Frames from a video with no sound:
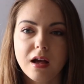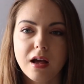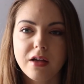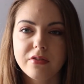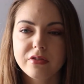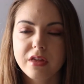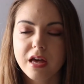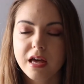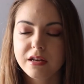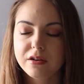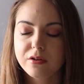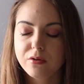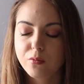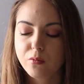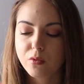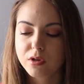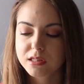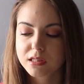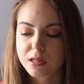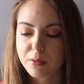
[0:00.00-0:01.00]
And then
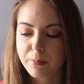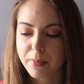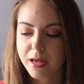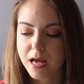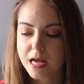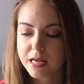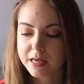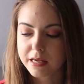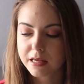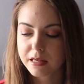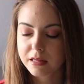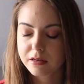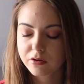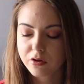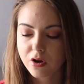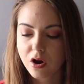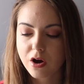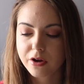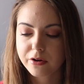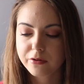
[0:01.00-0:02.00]
once I'm back in
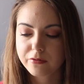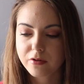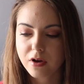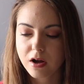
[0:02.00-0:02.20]
Cardiff,